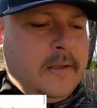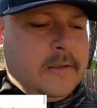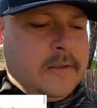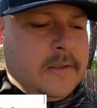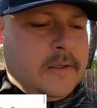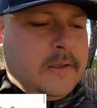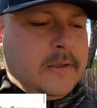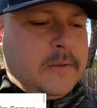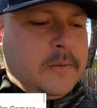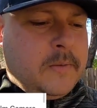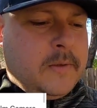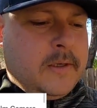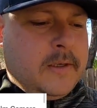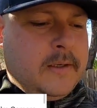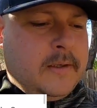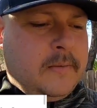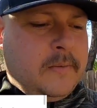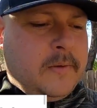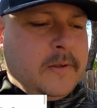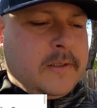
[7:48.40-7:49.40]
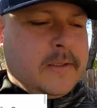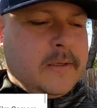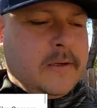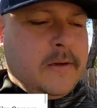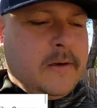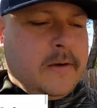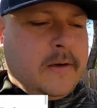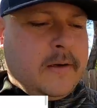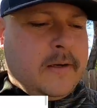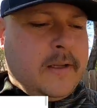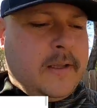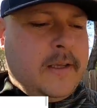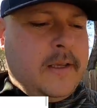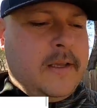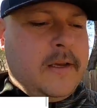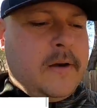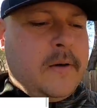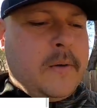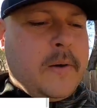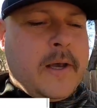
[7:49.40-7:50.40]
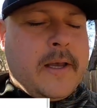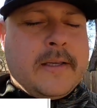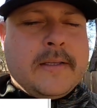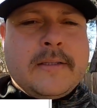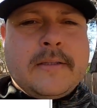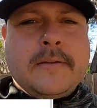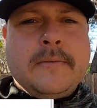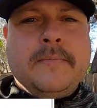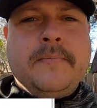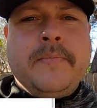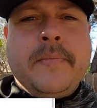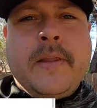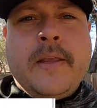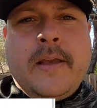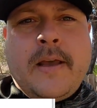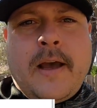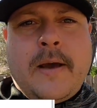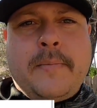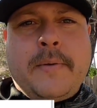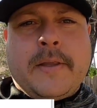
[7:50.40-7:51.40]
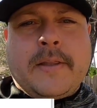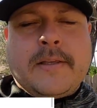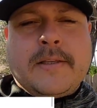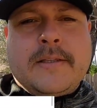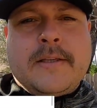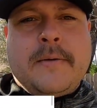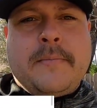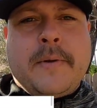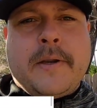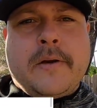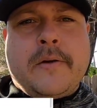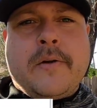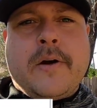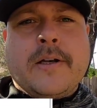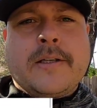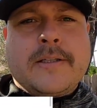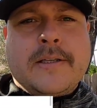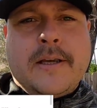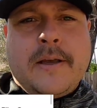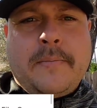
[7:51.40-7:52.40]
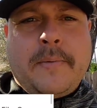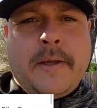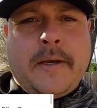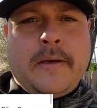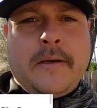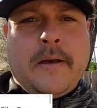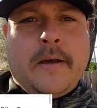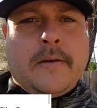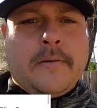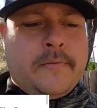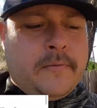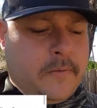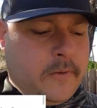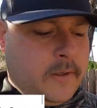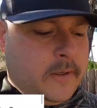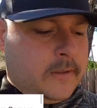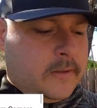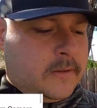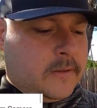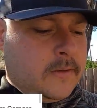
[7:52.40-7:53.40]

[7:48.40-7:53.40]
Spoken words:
So this one was called an EOS. I picked this up at a garage sale. I paid $1 for it.